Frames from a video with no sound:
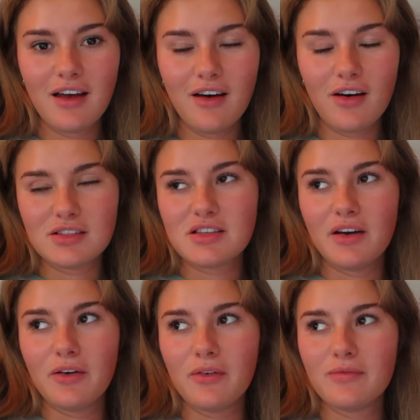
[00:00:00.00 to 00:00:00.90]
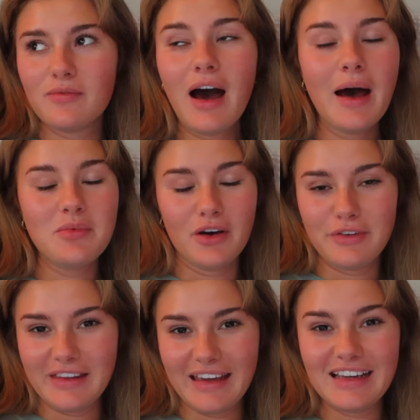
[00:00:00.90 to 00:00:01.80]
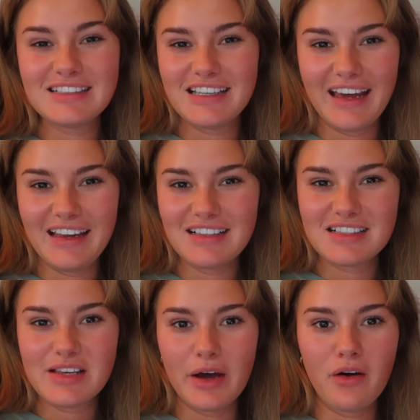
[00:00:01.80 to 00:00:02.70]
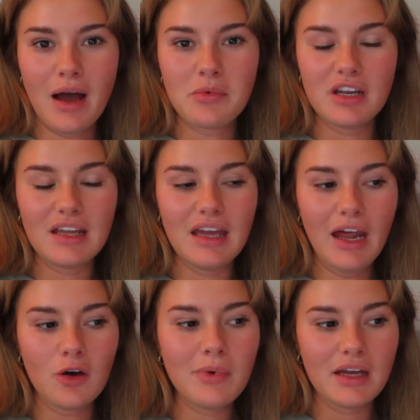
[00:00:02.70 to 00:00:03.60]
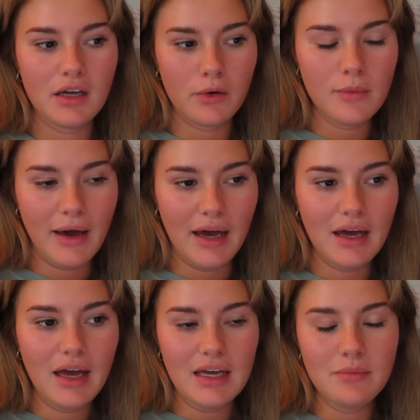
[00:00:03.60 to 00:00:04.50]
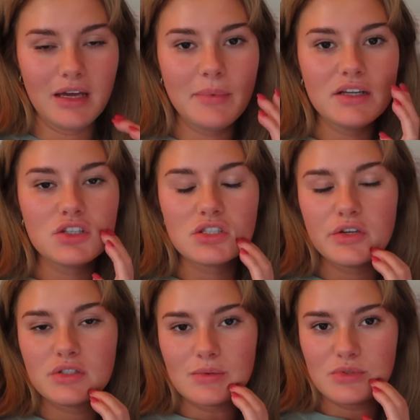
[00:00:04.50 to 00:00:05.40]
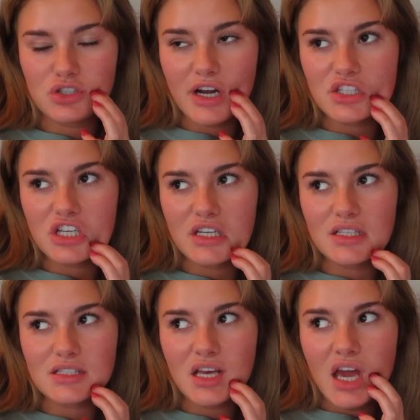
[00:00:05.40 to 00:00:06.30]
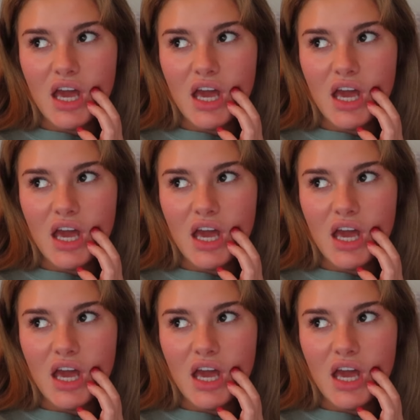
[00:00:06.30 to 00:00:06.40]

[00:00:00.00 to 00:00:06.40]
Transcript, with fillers: also I'm not feeling it today. So I'm going to get out my yoga mat and maybe just do some stretches